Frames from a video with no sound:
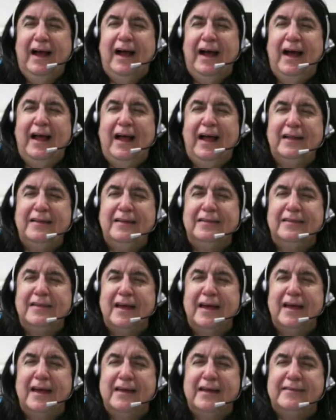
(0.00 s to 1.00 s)
And the
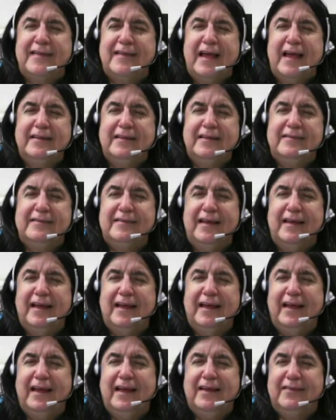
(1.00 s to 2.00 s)
third sense
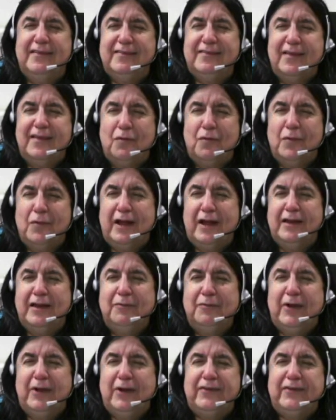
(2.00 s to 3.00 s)
is one in
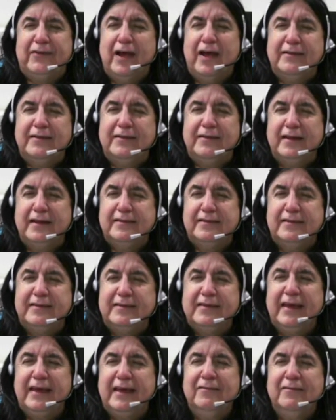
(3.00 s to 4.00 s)
which
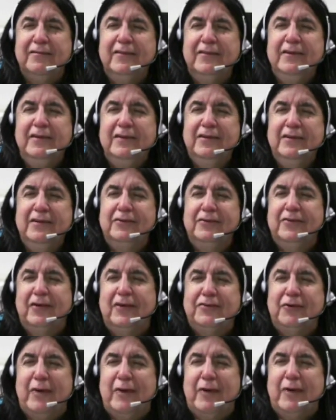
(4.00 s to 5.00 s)
identity, or
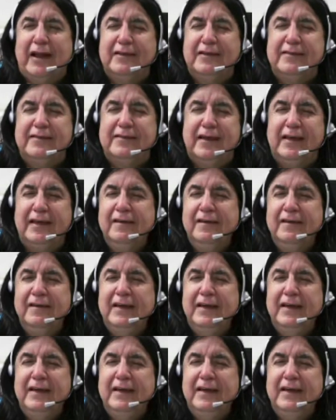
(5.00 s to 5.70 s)
non-duality,